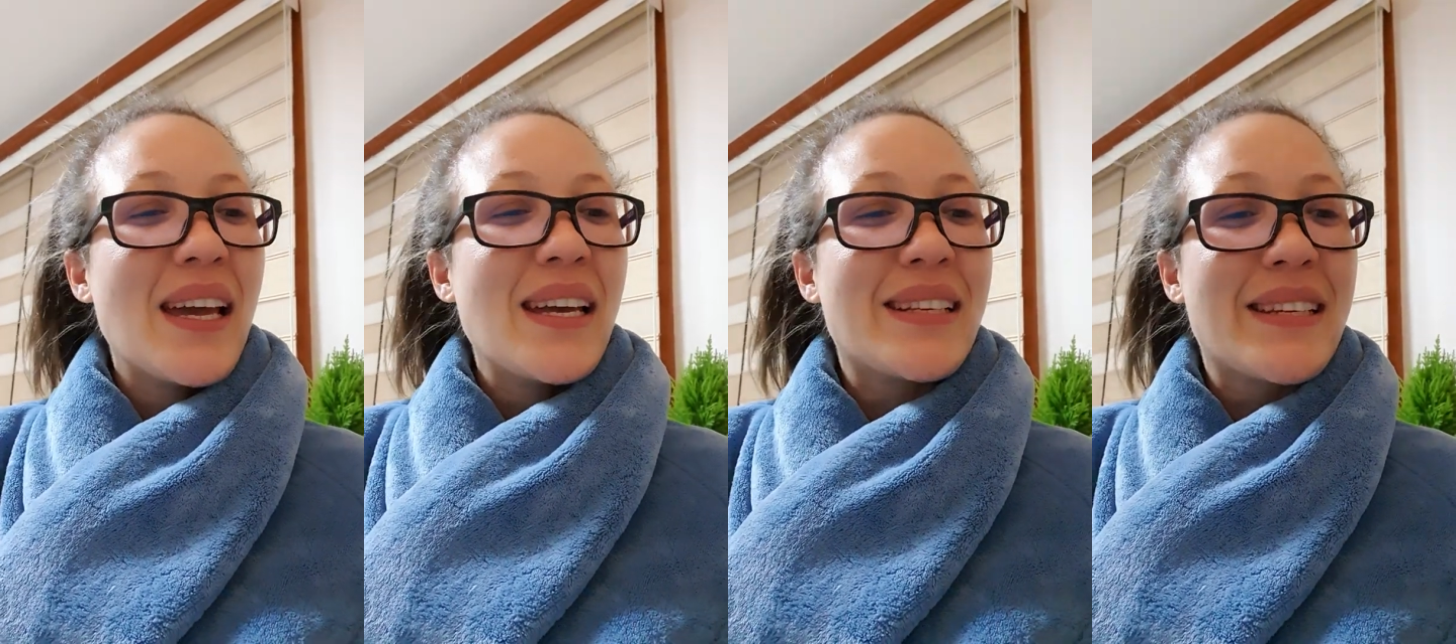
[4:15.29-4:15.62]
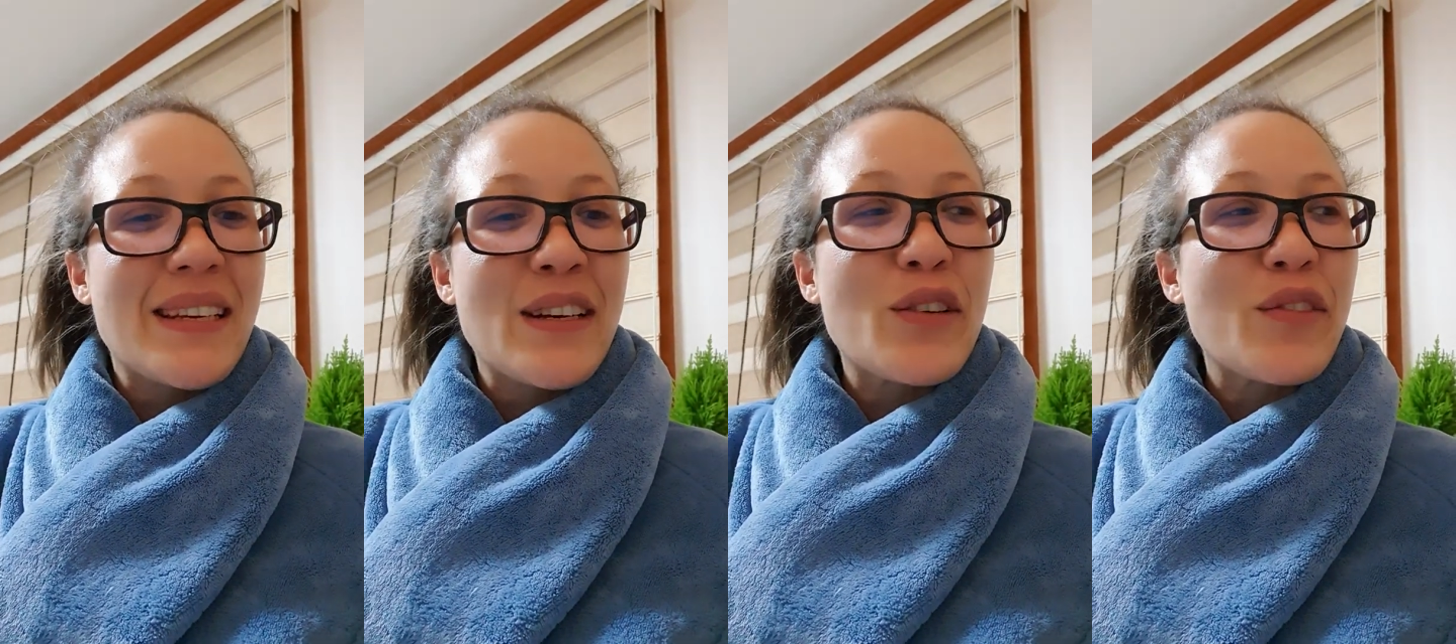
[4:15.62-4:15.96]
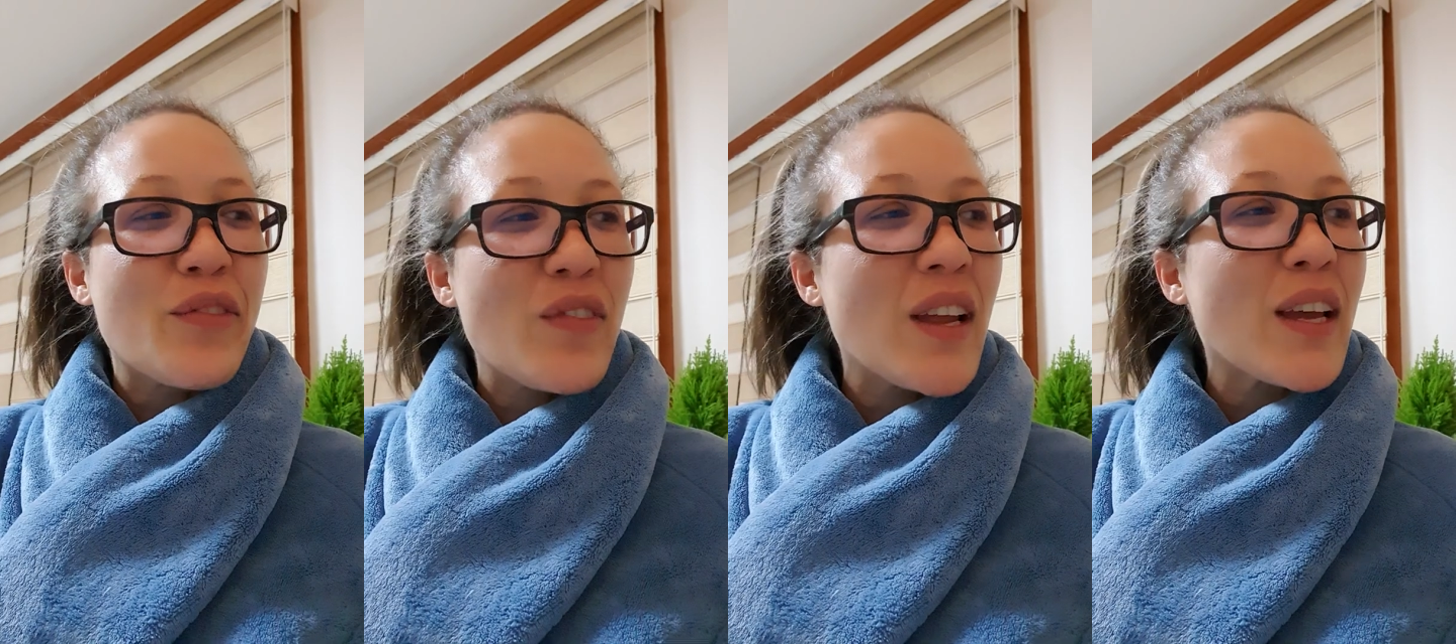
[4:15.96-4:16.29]
It didn't
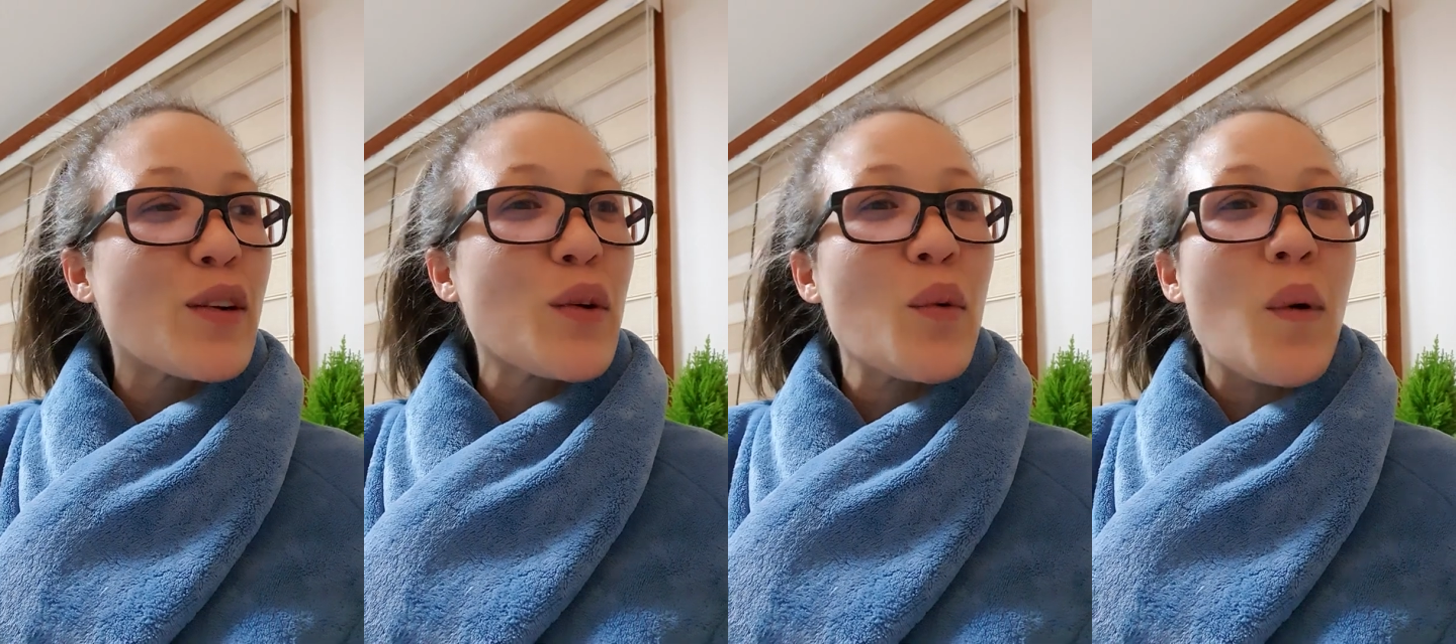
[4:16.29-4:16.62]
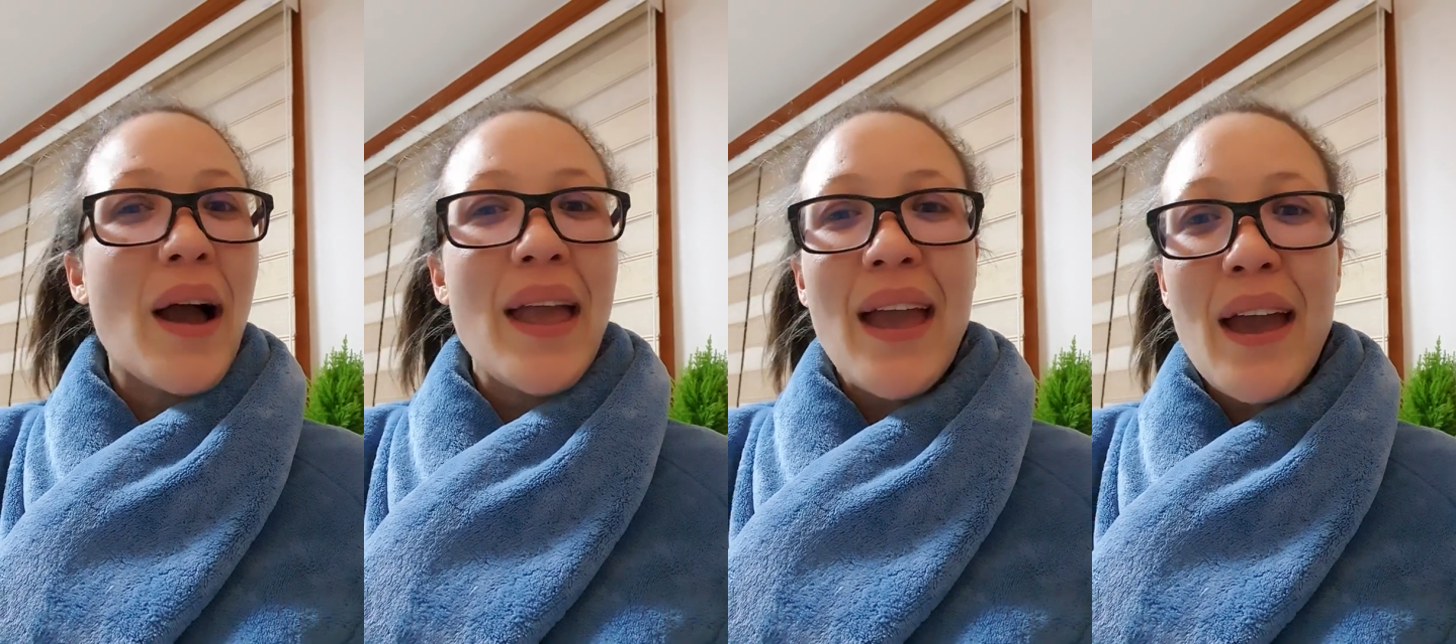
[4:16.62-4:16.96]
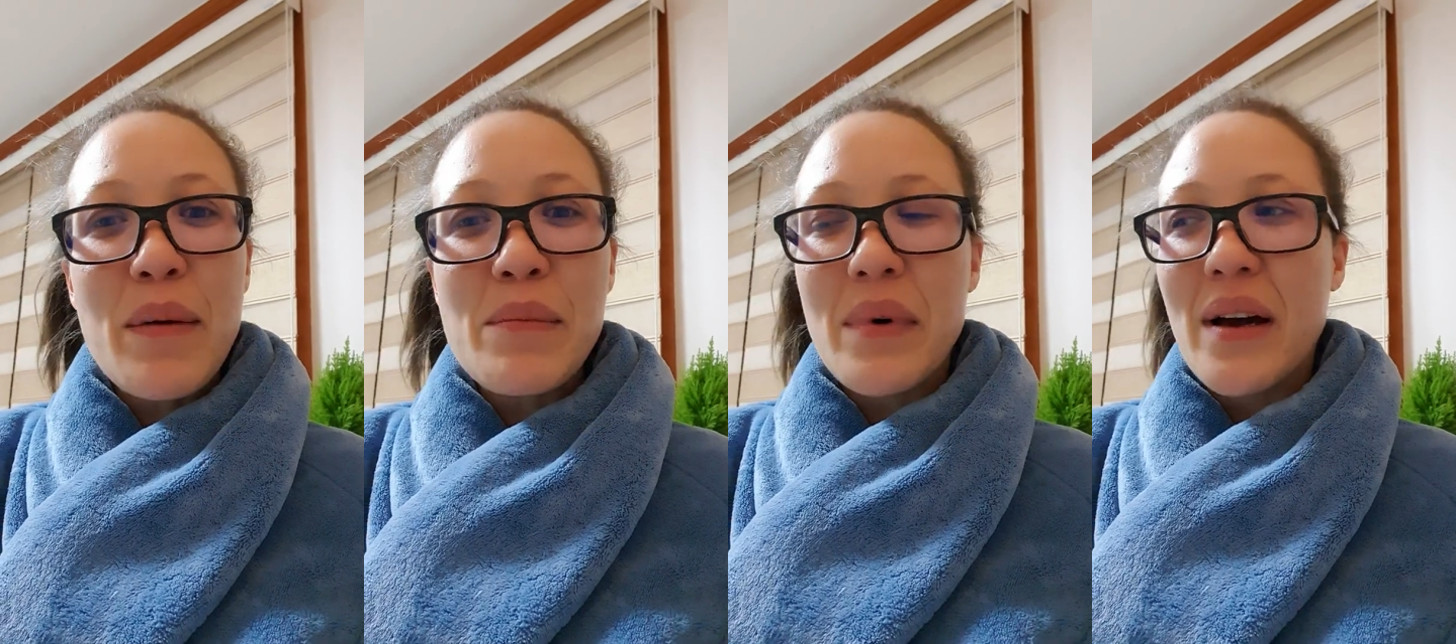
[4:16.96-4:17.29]
reflect who I
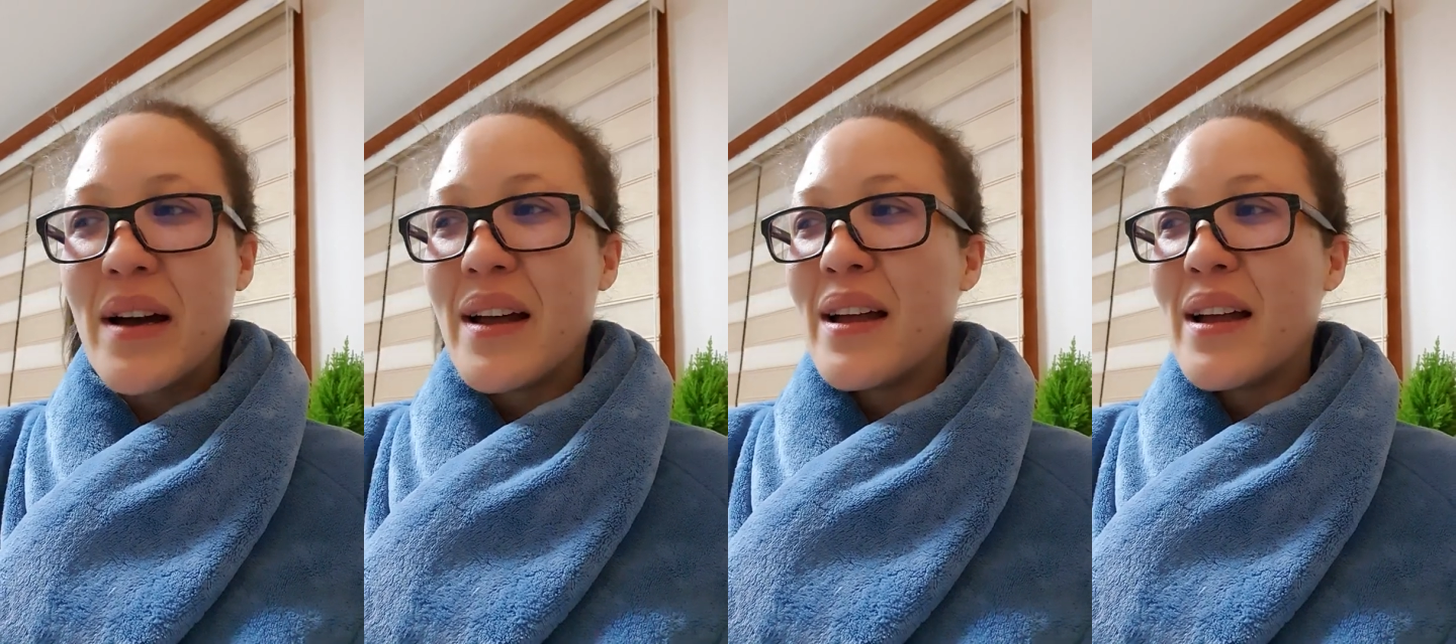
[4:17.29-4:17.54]
am.